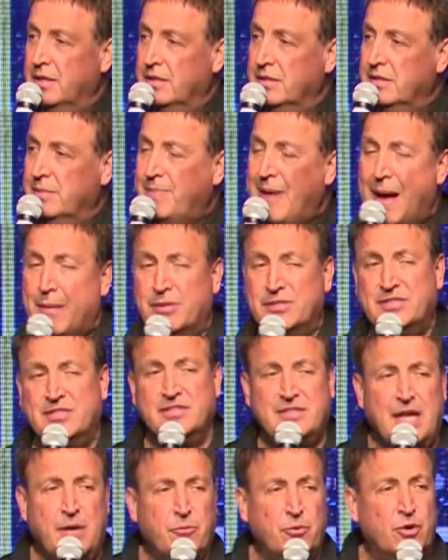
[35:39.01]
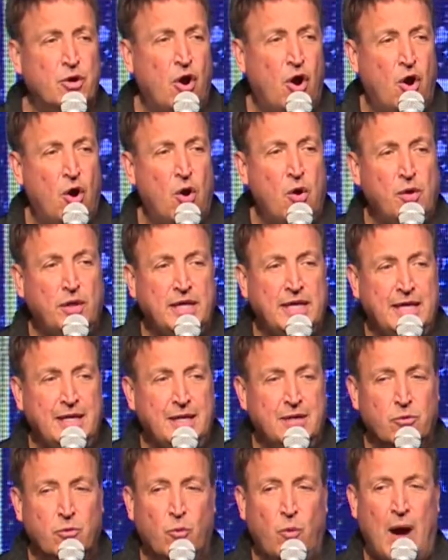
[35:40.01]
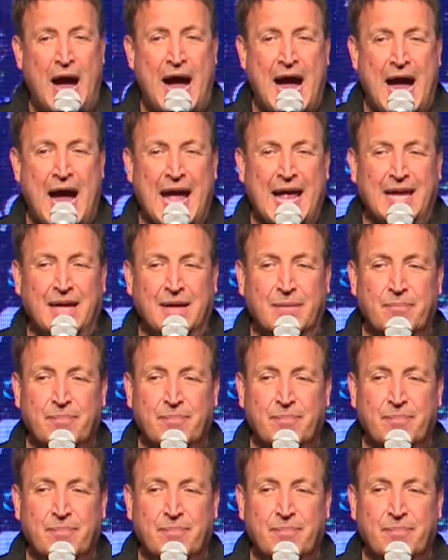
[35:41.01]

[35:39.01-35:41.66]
The Bible says that we're holy. Why?